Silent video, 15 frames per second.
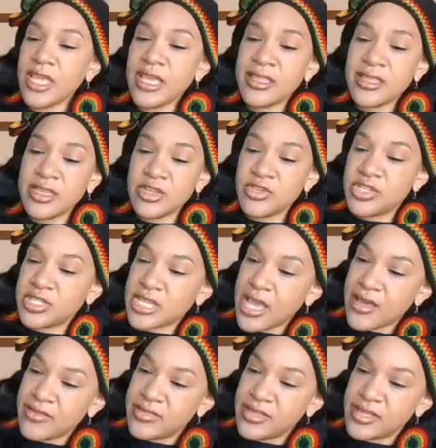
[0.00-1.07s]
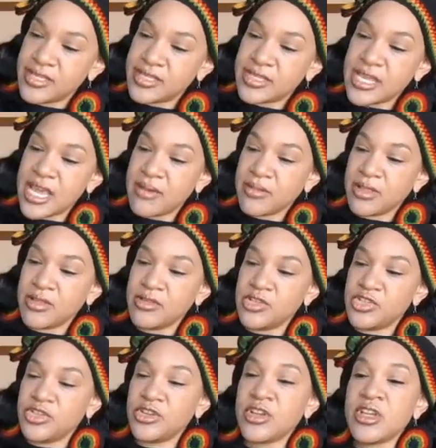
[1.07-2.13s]
and then you just have the snap
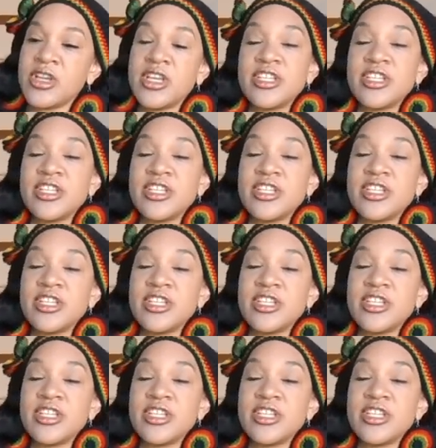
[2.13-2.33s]
closure.